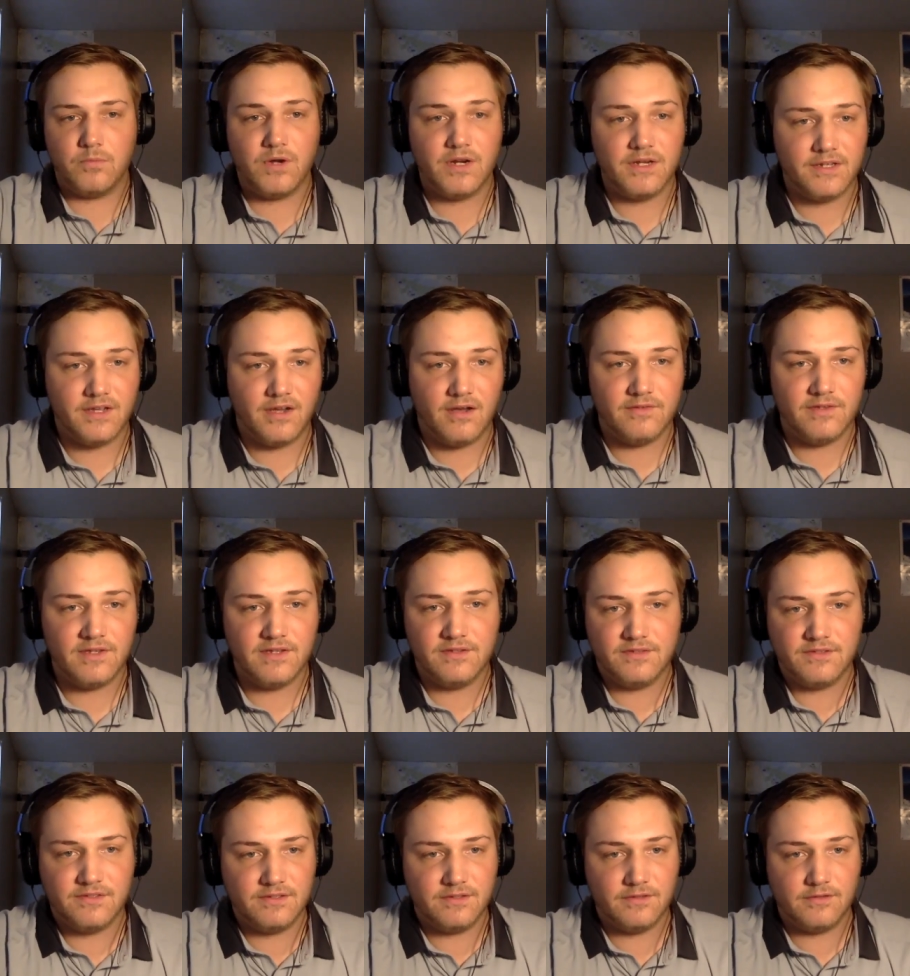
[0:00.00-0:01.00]
Britton Covey
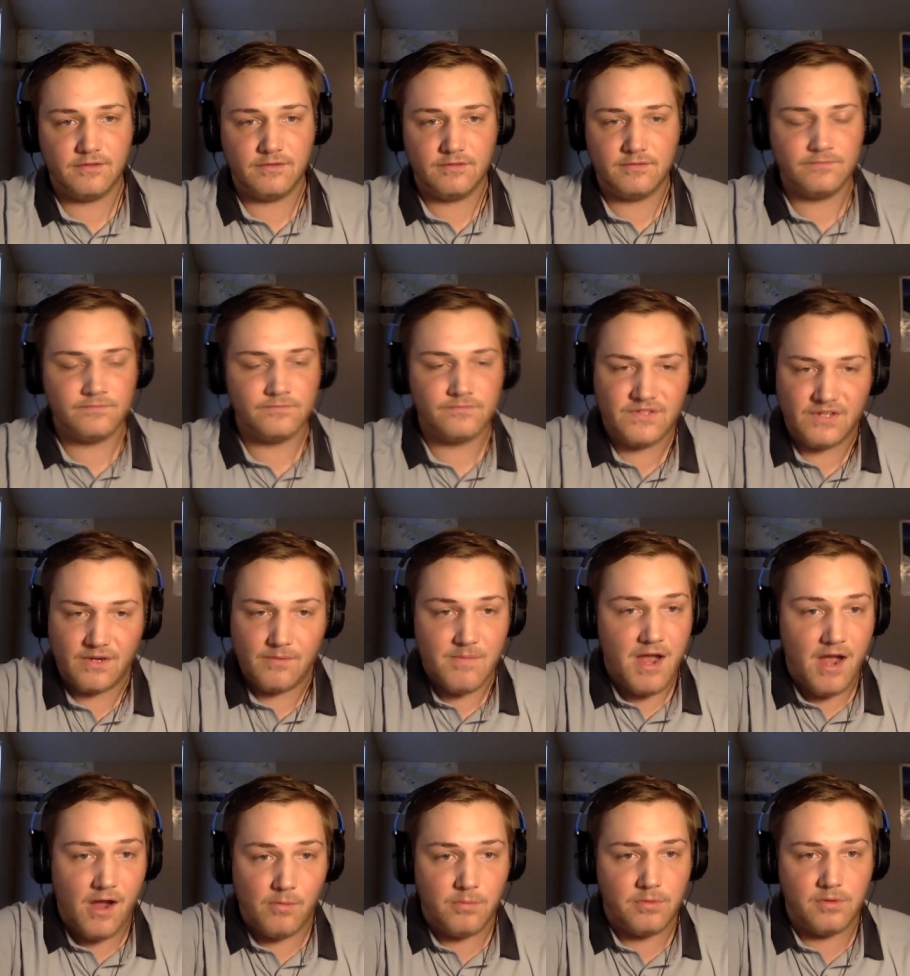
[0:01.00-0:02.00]
is still
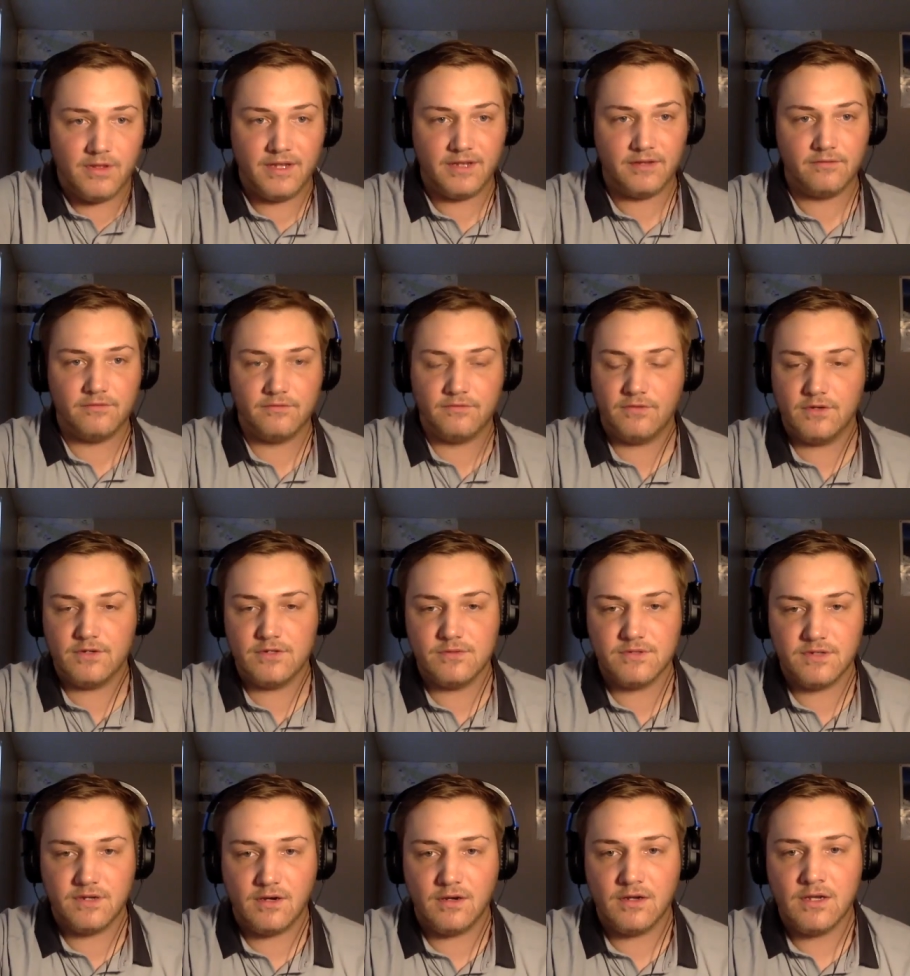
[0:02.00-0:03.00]
somehow playing for
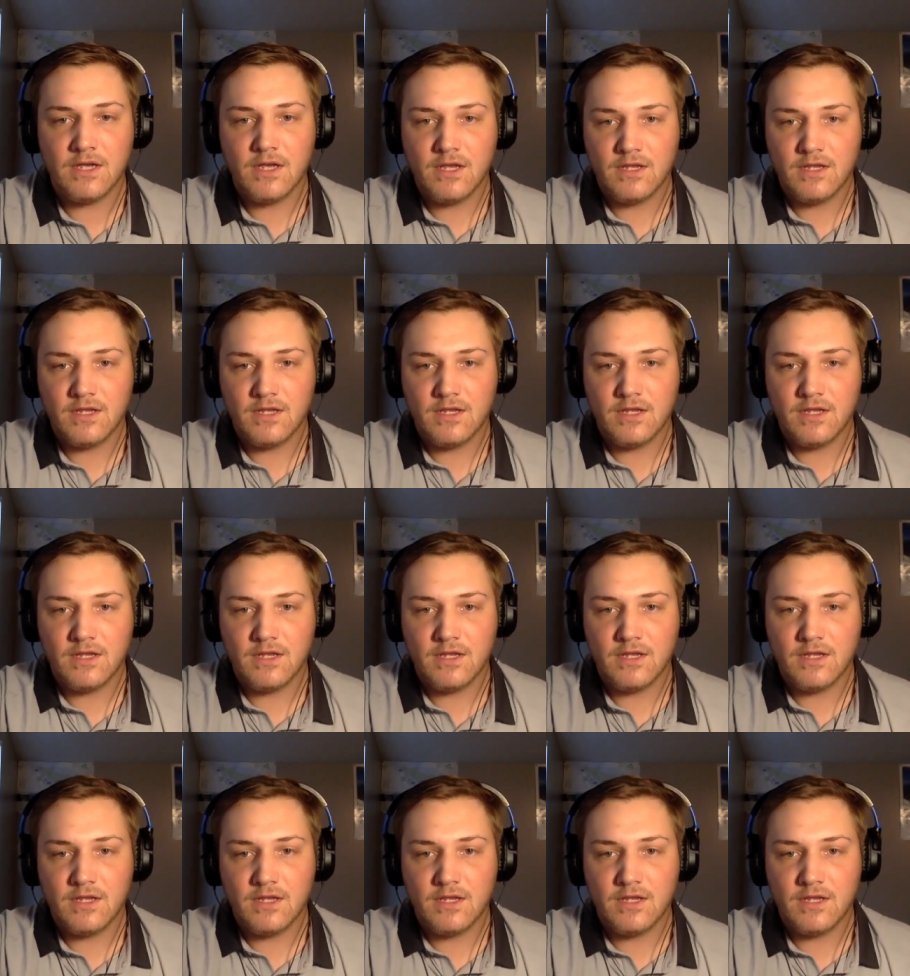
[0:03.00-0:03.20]
Utah,